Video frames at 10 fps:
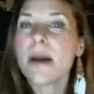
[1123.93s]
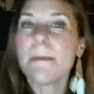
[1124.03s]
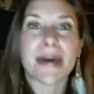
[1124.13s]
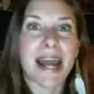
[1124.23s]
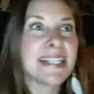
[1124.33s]

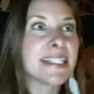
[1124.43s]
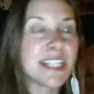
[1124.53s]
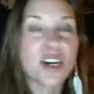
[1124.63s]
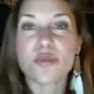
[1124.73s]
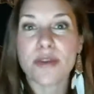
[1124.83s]
but I
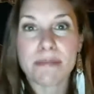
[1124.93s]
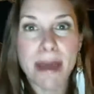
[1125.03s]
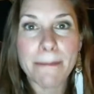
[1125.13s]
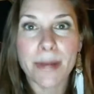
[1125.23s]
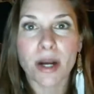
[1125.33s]
still
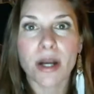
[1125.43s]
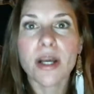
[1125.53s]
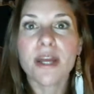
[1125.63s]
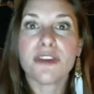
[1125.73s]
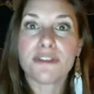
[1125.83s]
remember
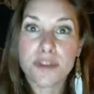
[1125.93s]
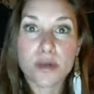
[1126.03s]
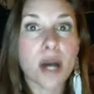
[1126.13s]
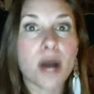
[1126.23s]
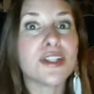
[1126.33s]
the few
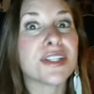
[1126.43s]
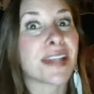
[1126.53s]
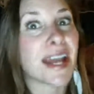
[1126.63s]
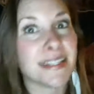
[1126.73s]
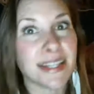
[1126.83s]
coaches that
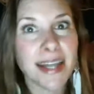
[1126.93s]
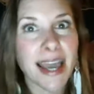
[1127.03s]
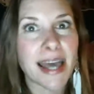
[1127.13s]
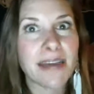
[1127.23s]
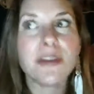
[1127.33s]
I did
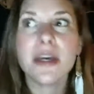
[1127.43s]
have.